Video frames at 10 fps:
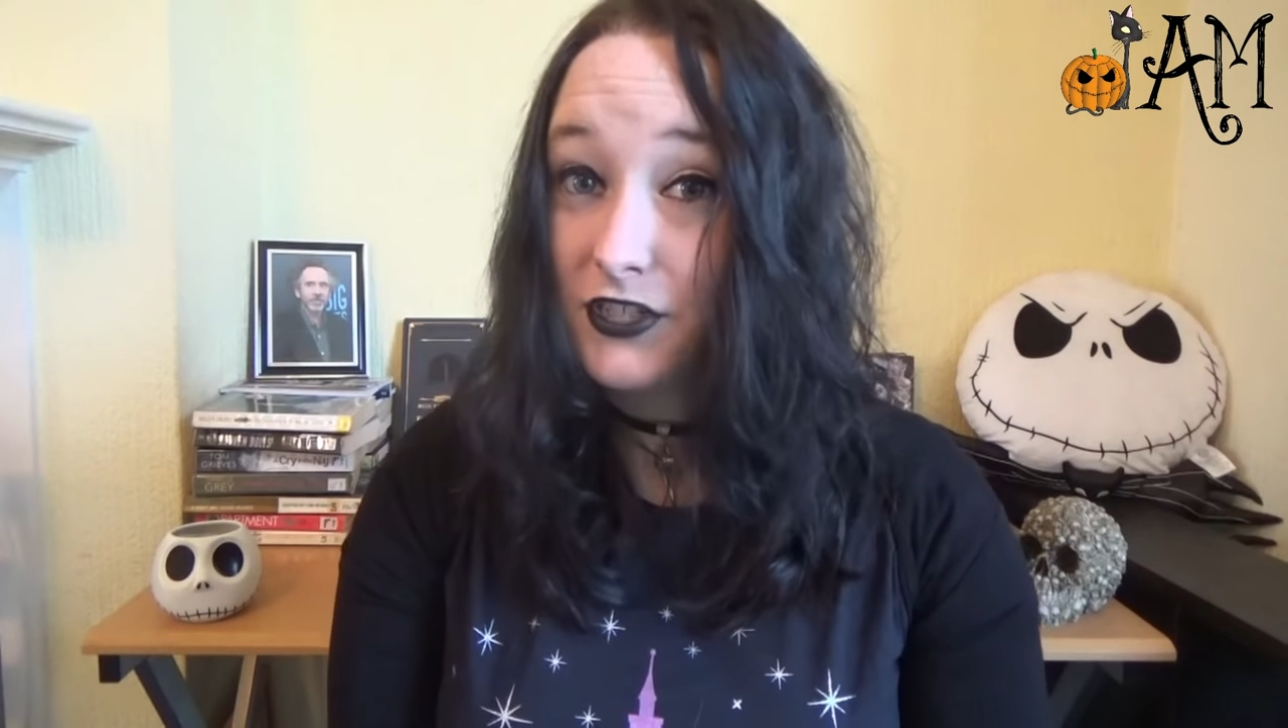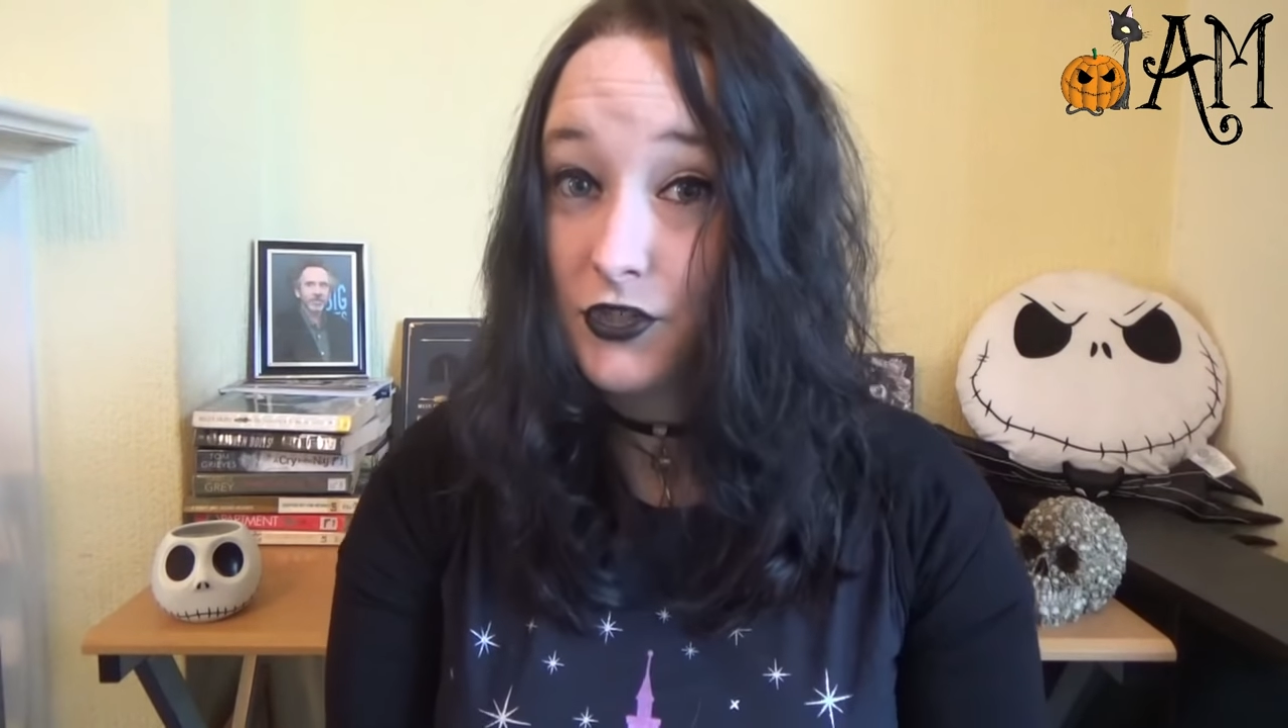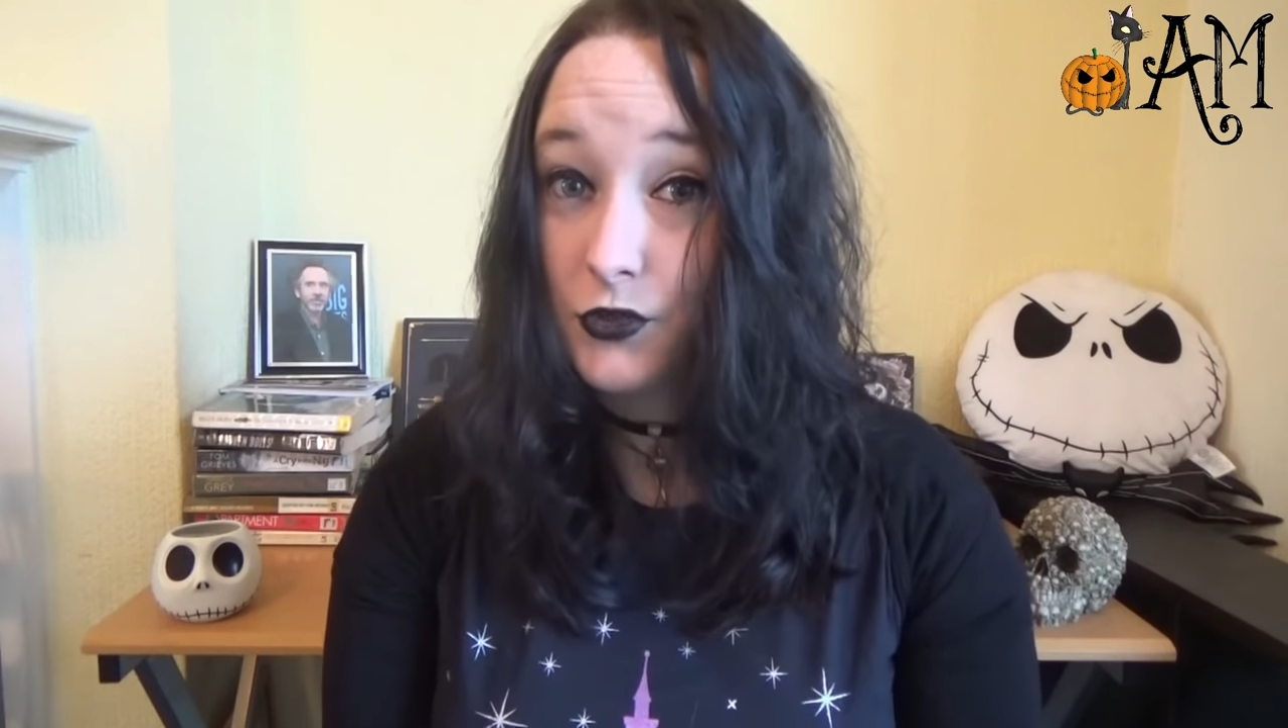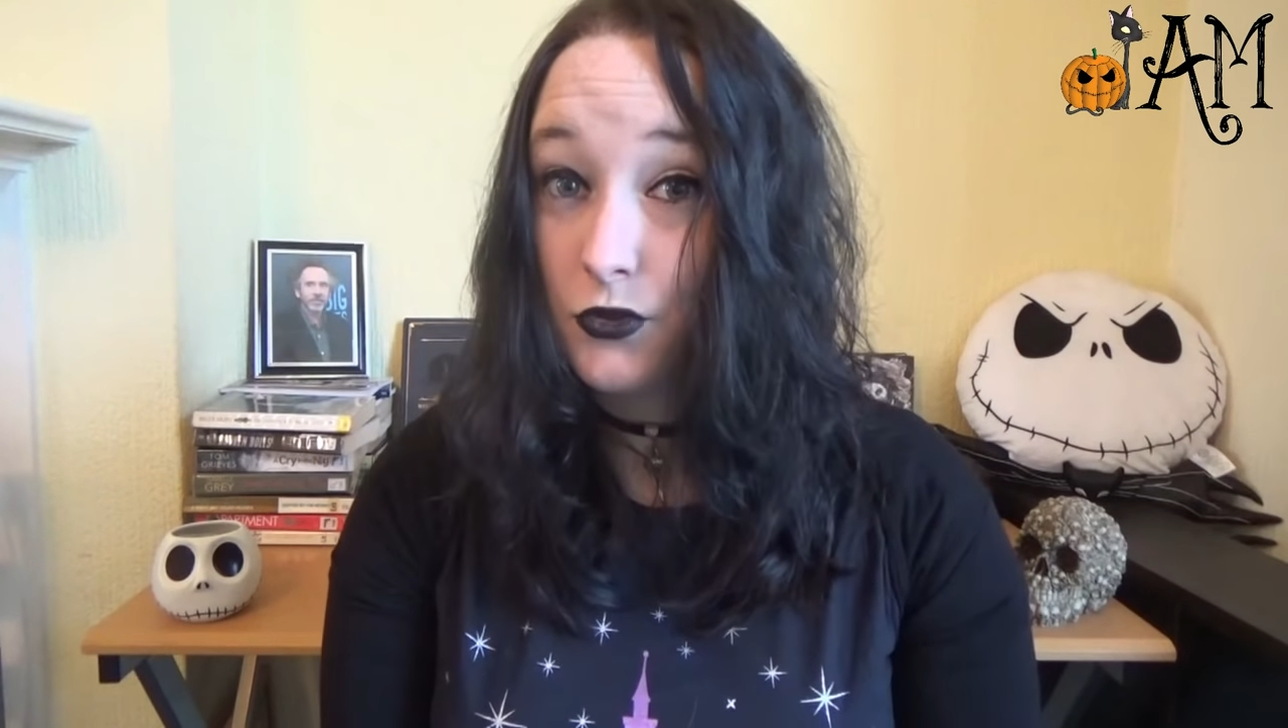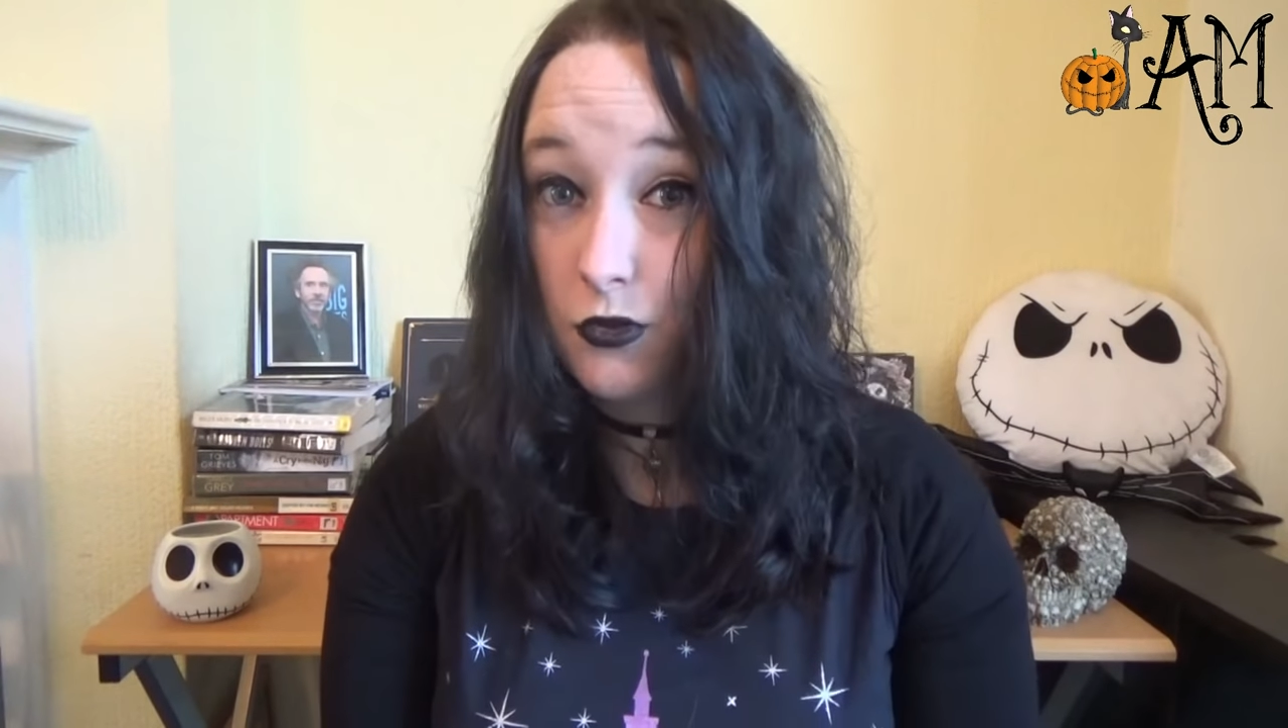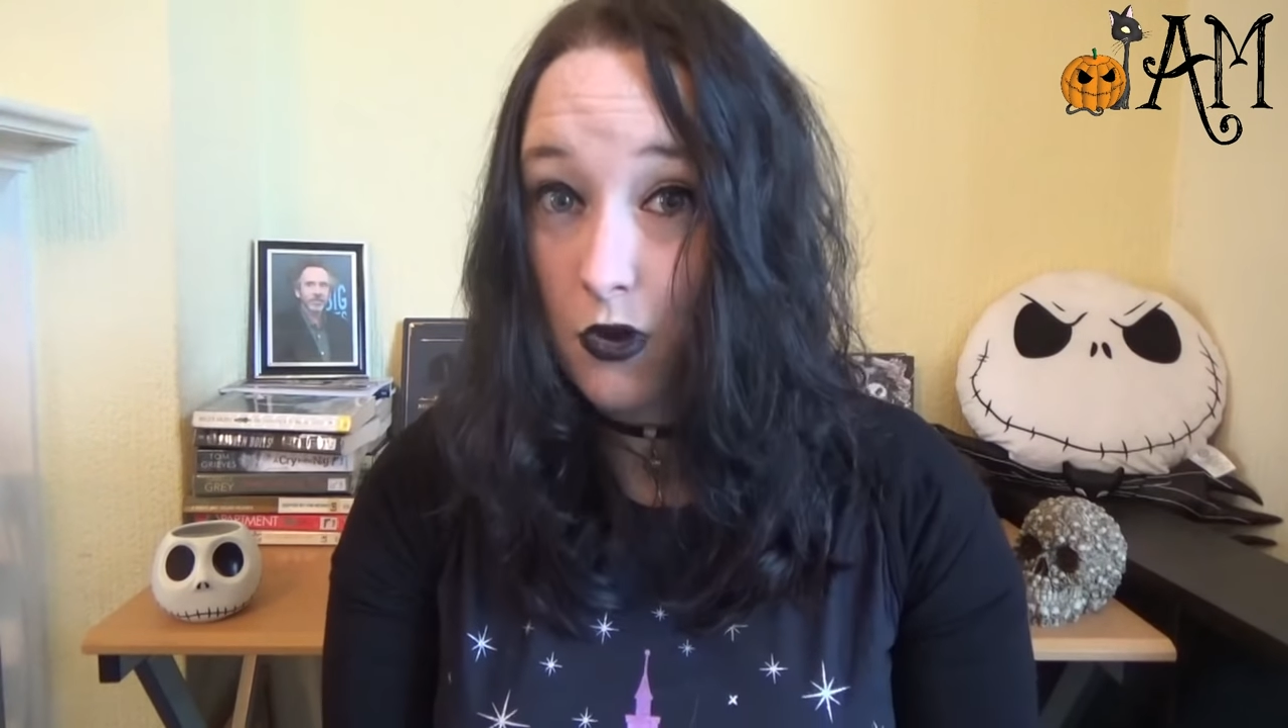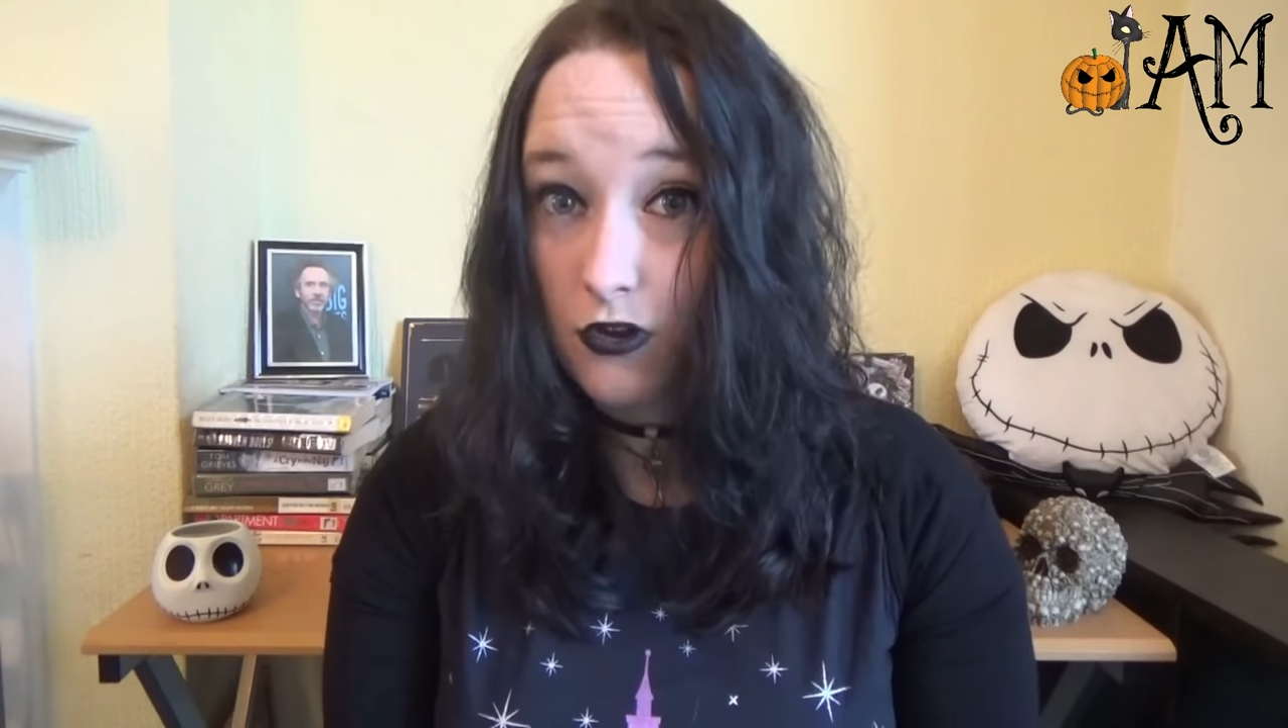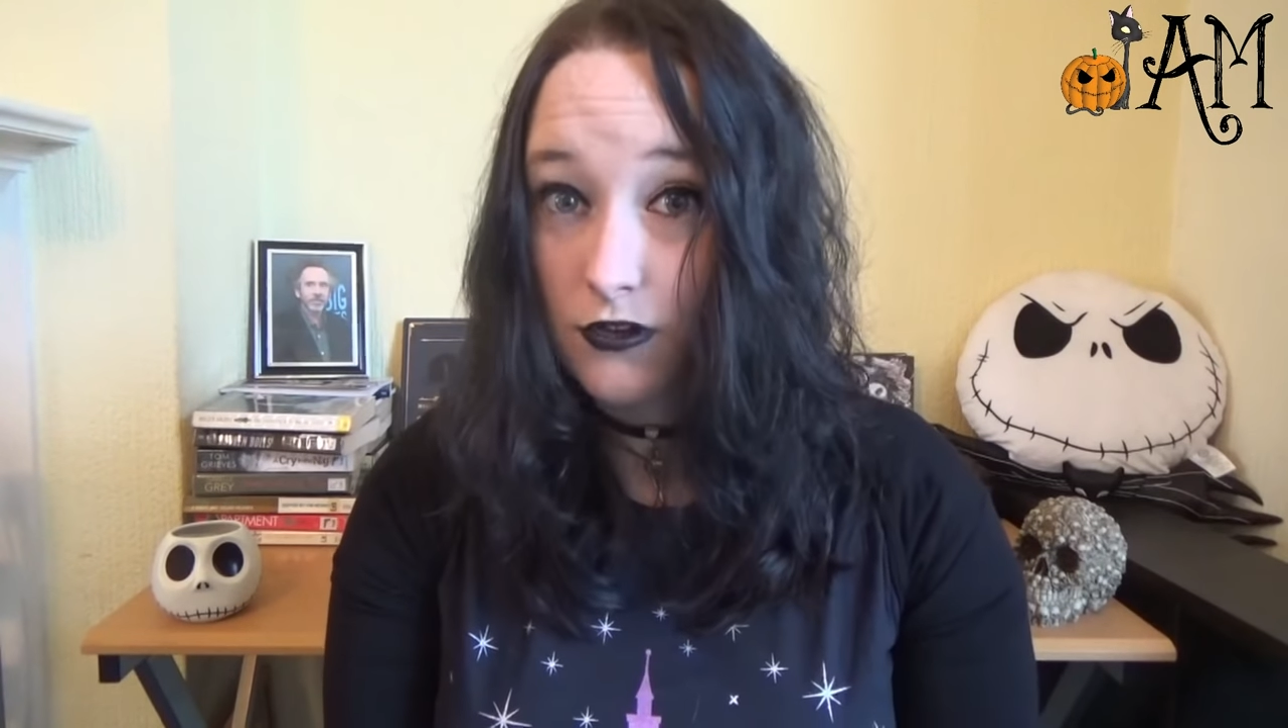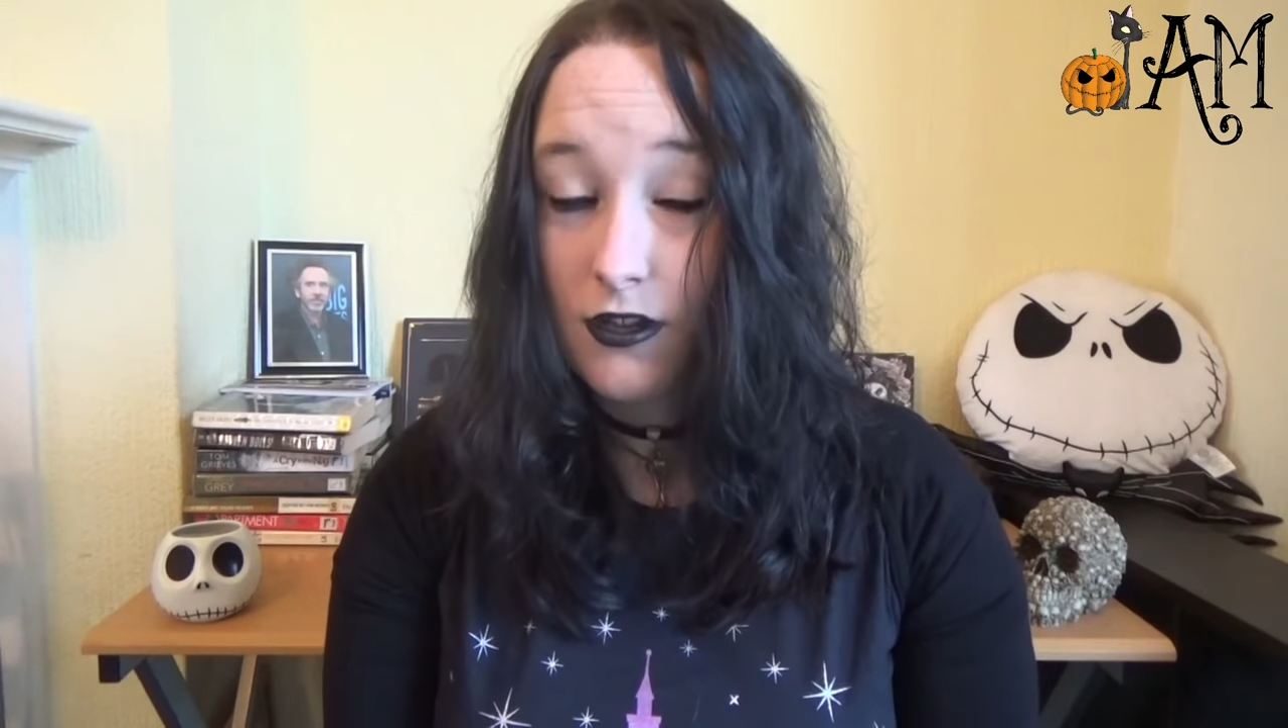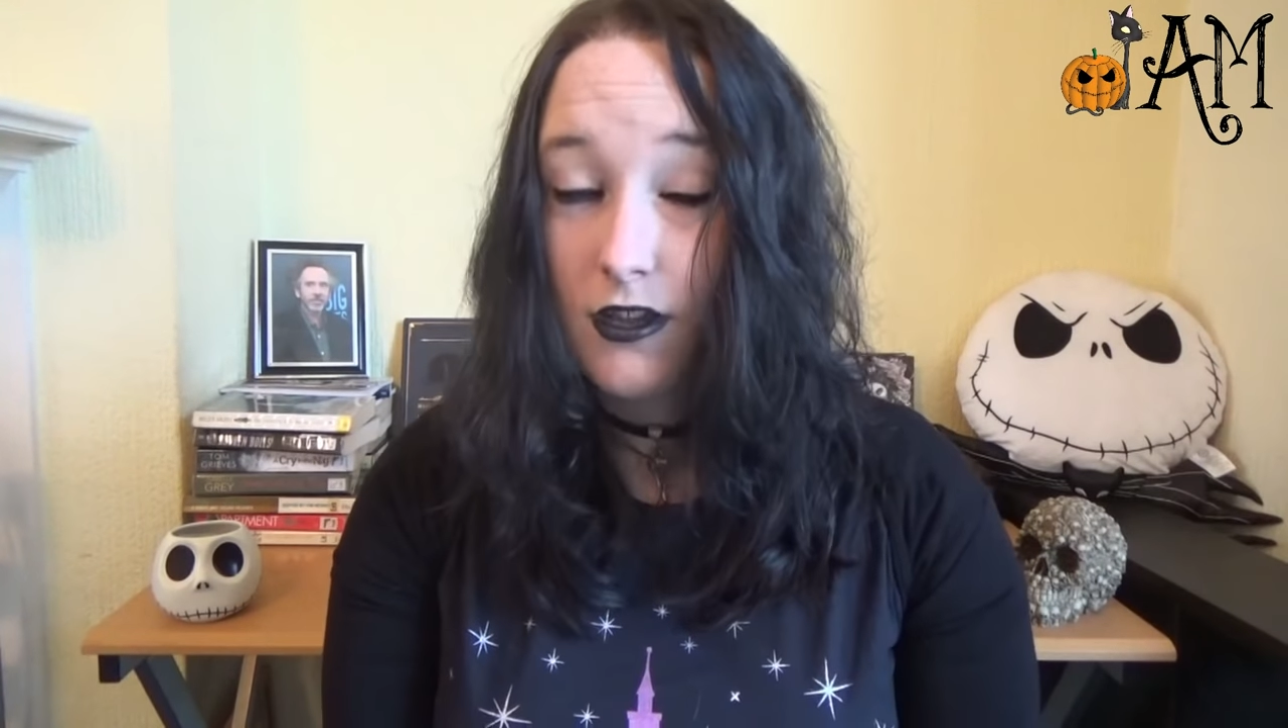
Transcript: to go on